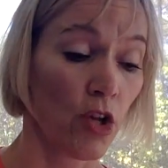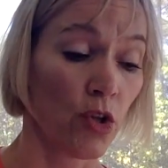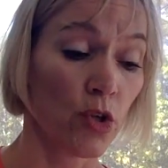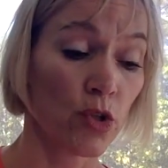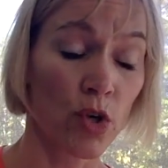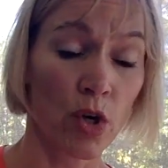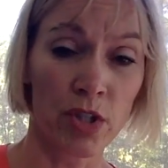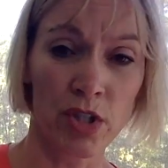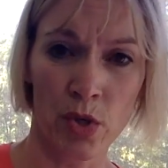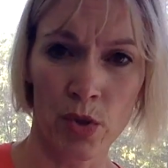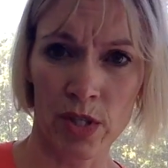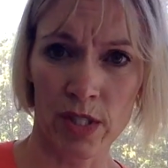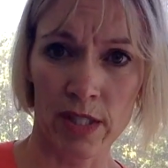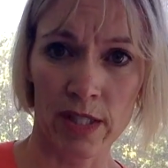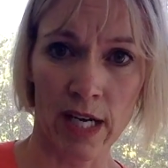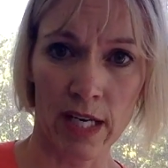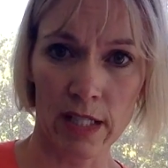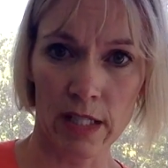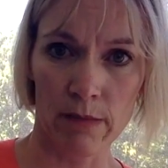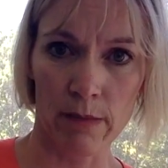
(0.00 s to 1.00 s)
there's also this
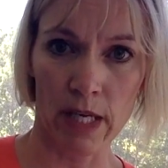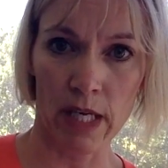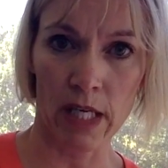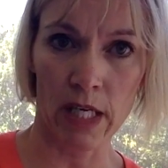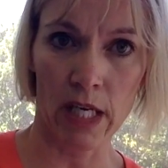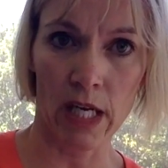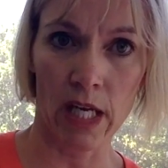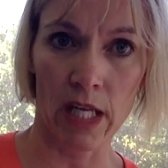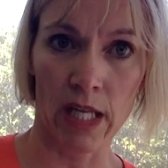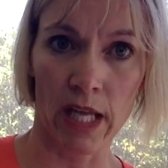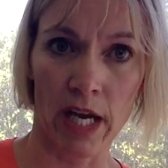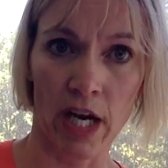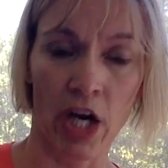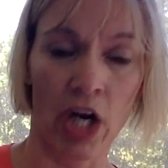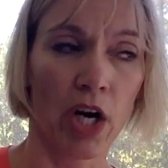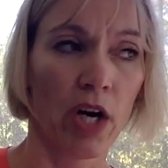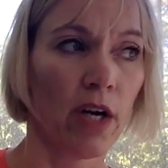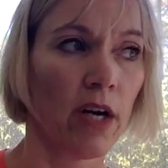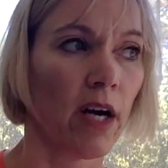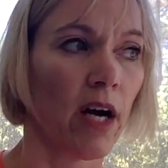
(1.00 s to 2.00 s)
dust mitt in
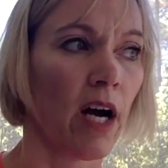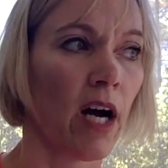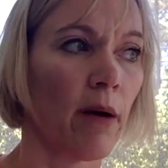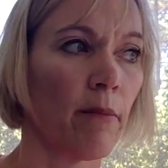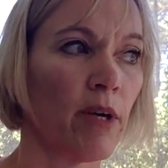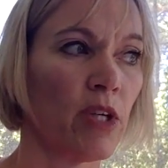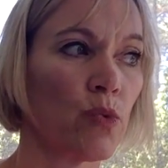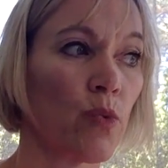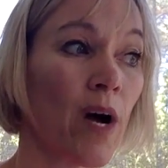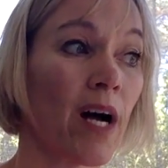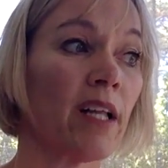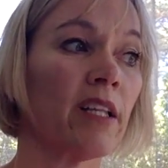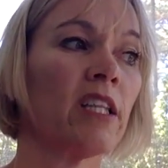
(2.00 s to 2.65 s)
there as well.